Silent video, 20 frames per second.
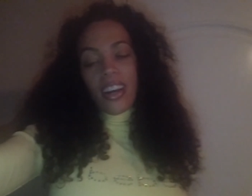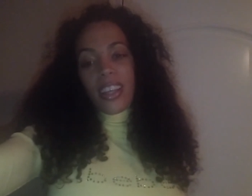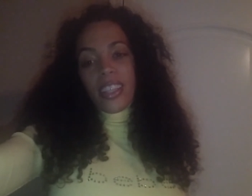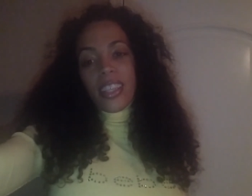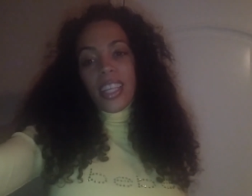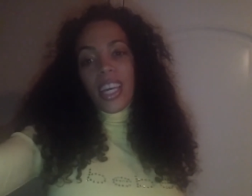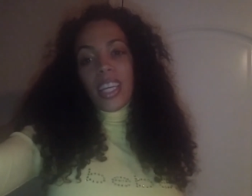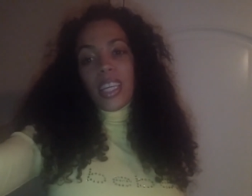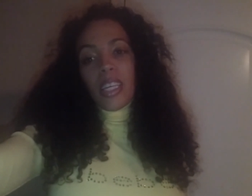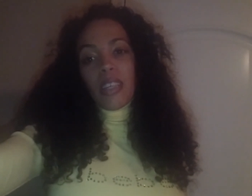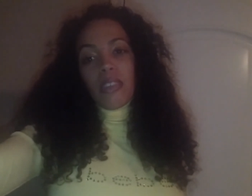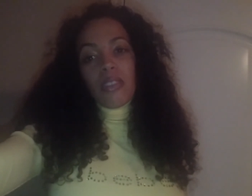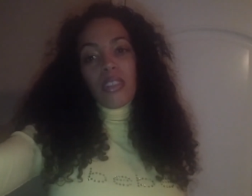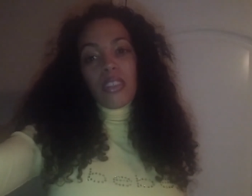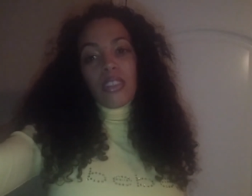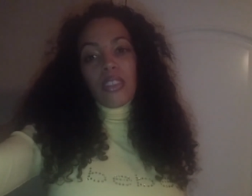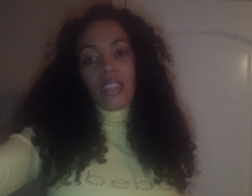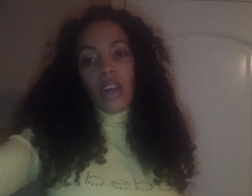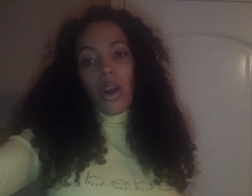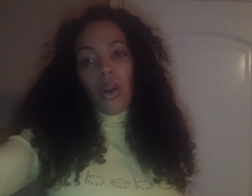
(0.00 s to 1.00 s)
Thank you
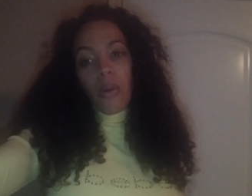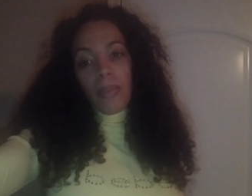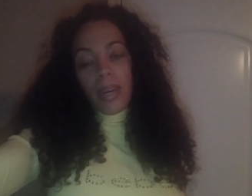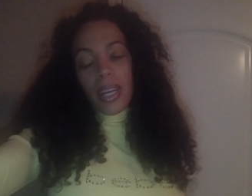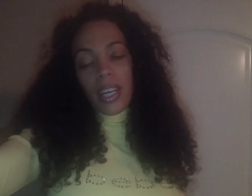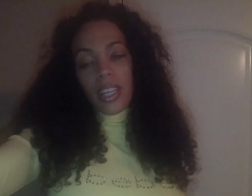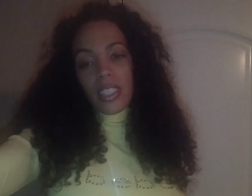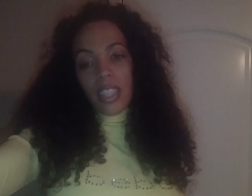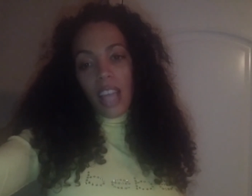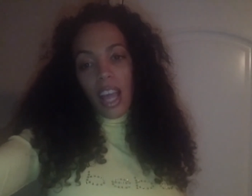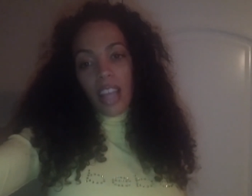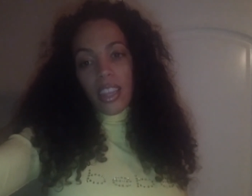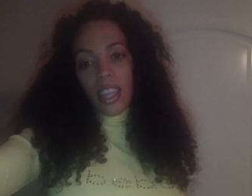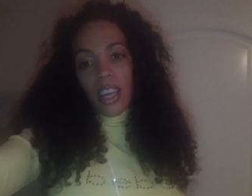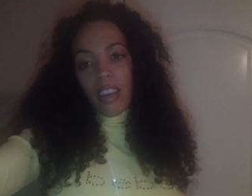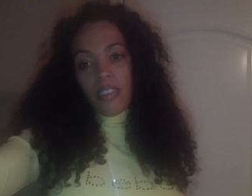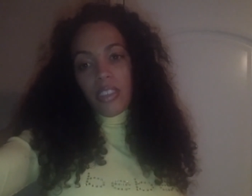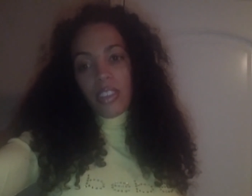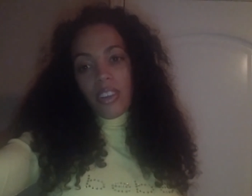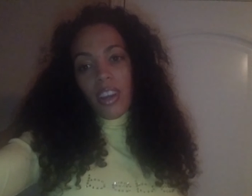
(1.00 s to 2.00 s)
so much. I
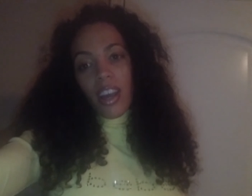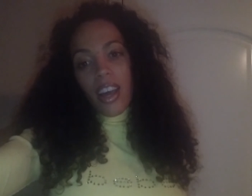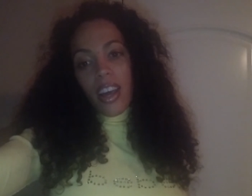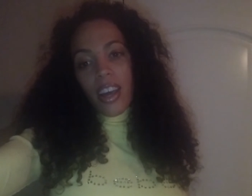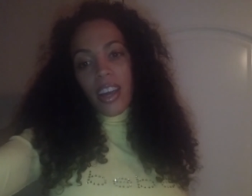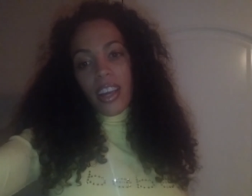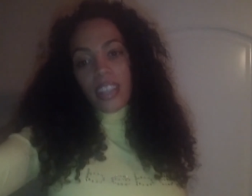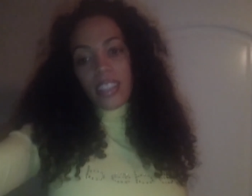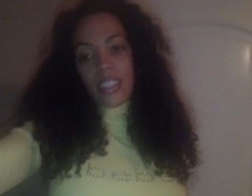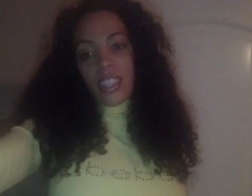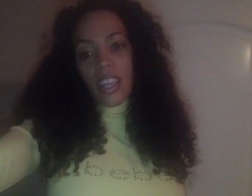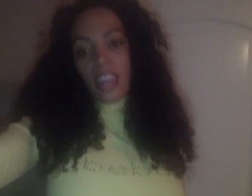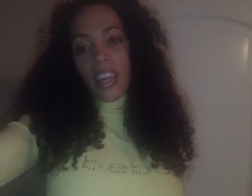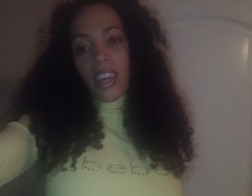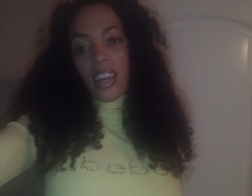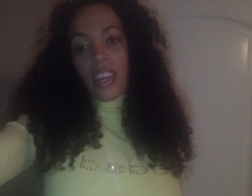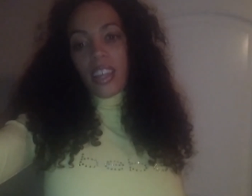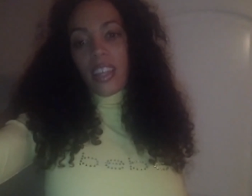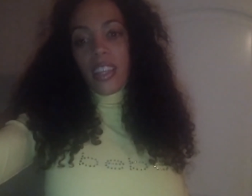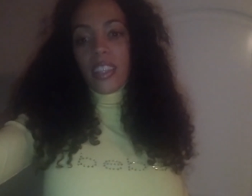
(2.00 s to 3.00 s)
love you guys.
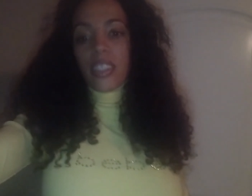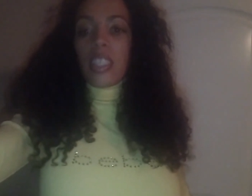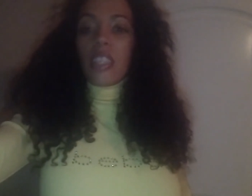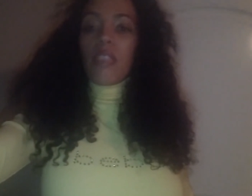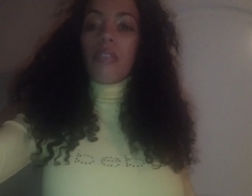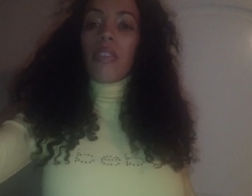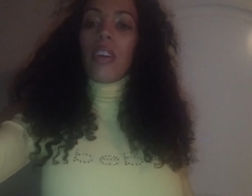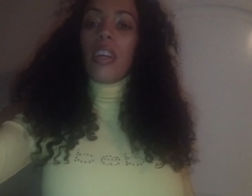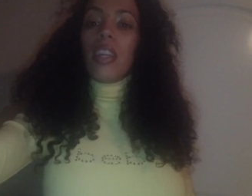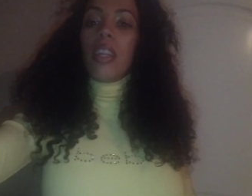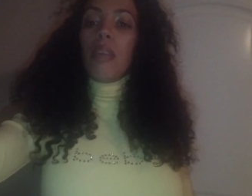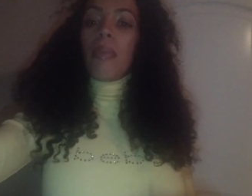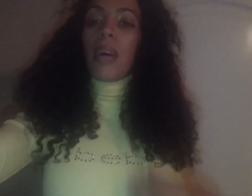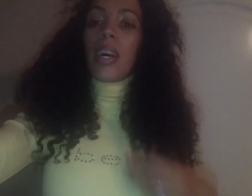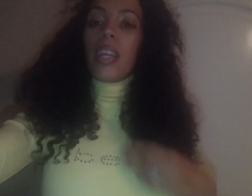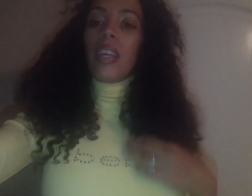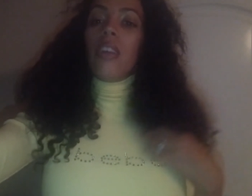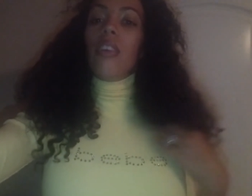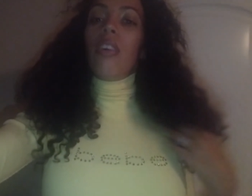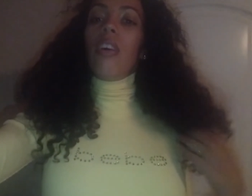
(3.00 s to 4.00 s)
And just for
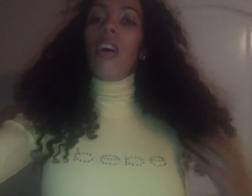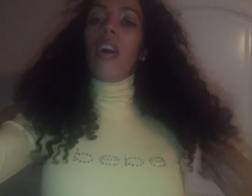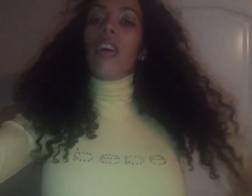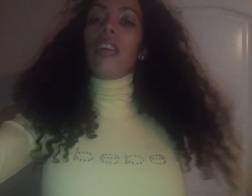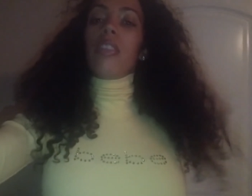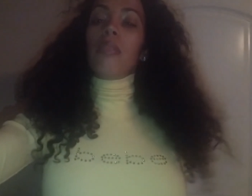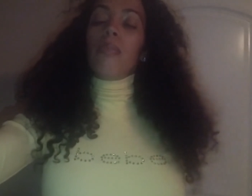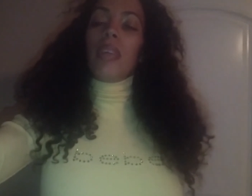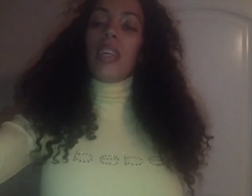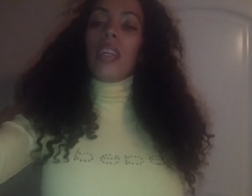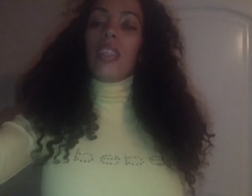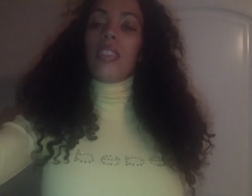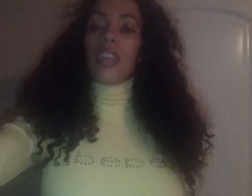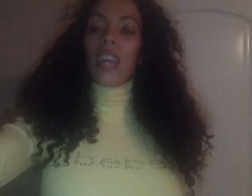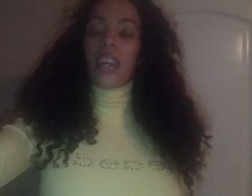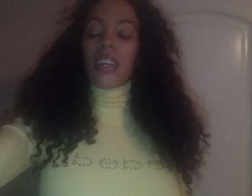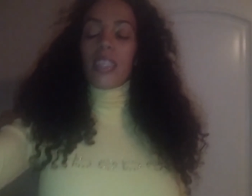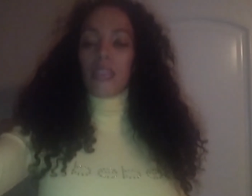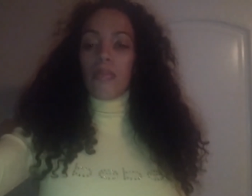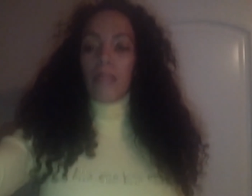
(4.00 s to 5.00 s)
anybody who calls me,
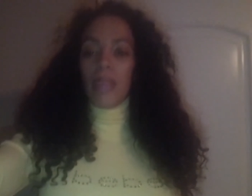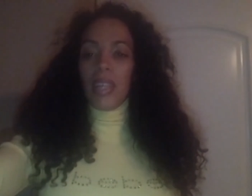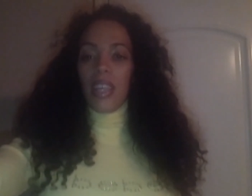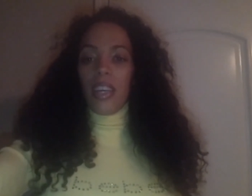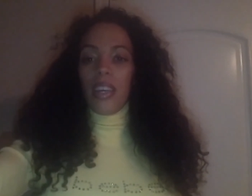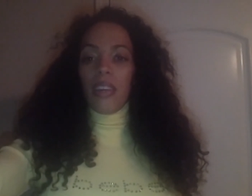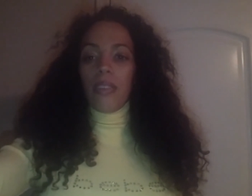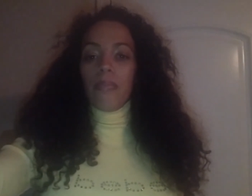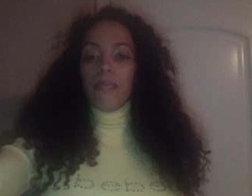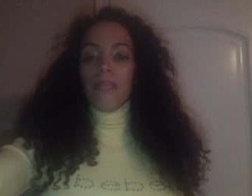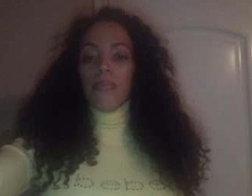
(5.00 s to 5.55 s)
texts me,